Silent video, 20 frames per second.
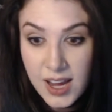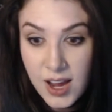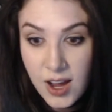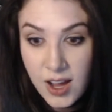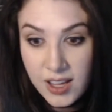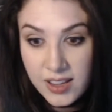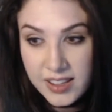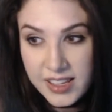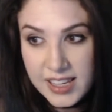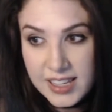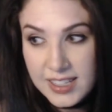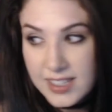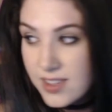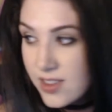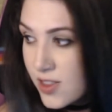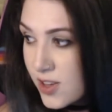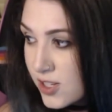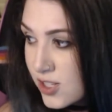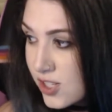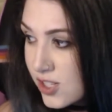Like
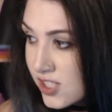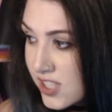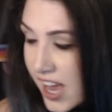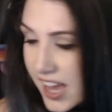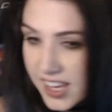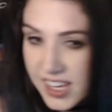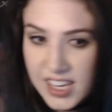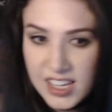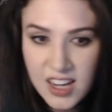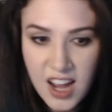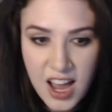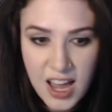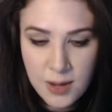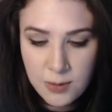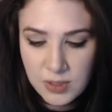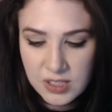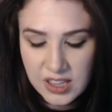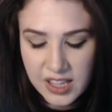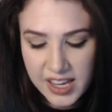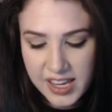the second I
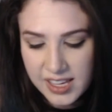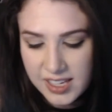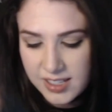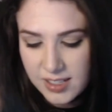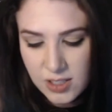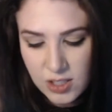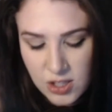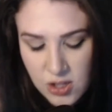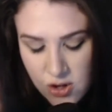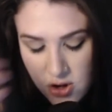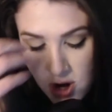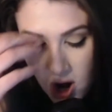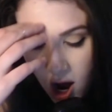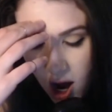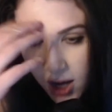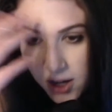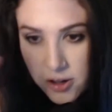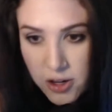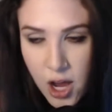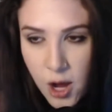would like
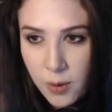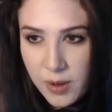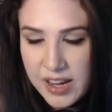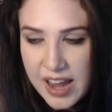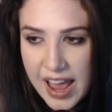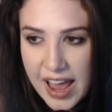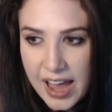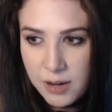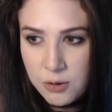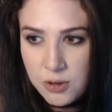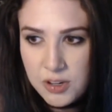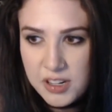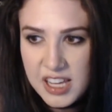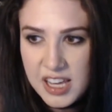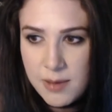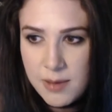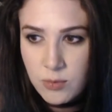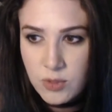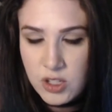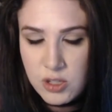not know an
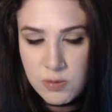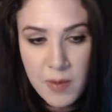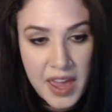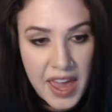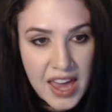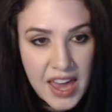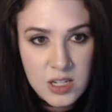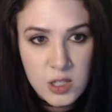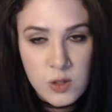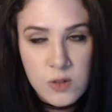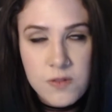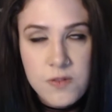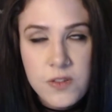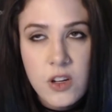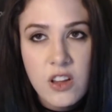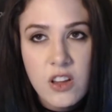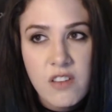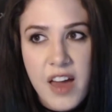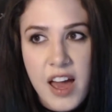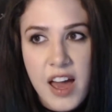acronym, which my head is full
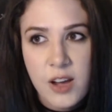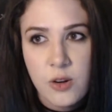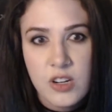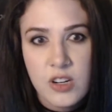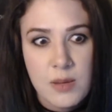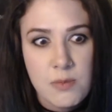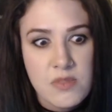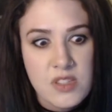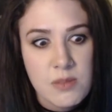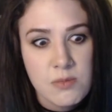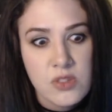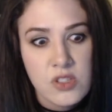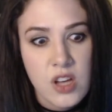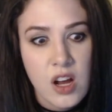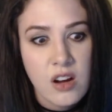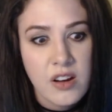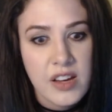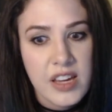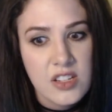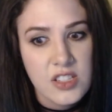of acronyms. I'm
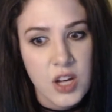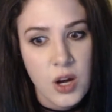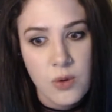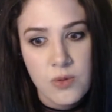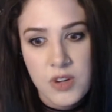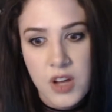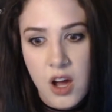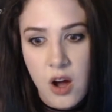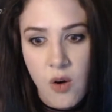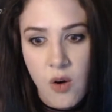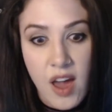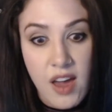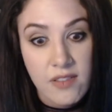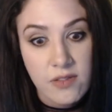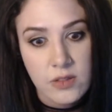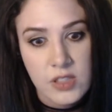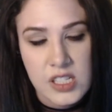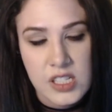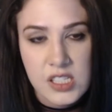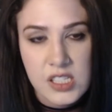sorry I don't know
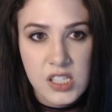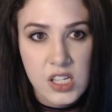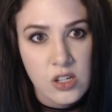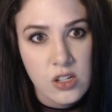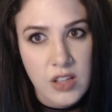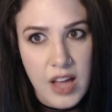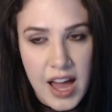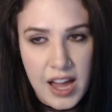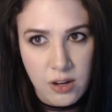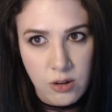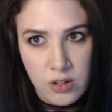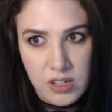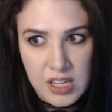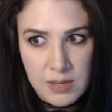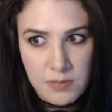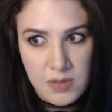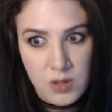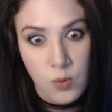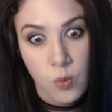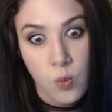every single acronym
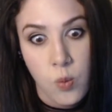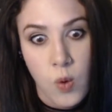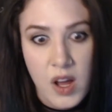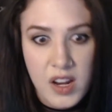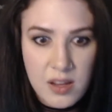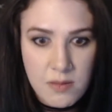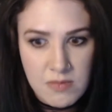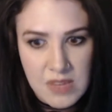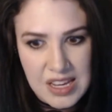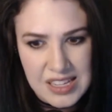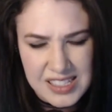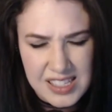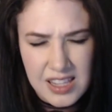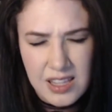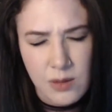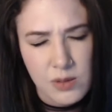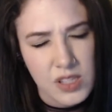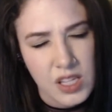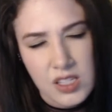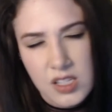and what it means. I think it
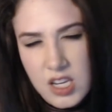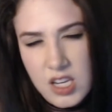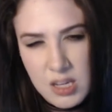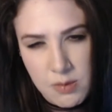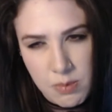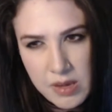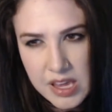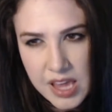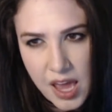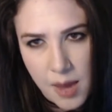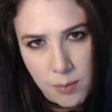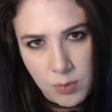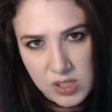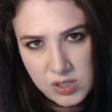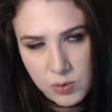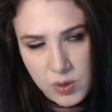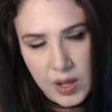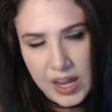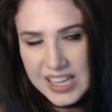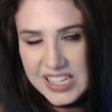was like TPM was
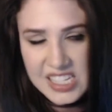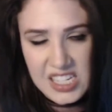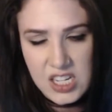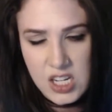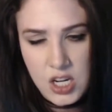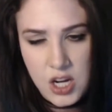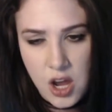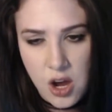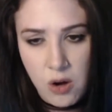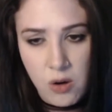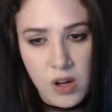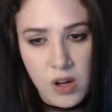what I didn't know.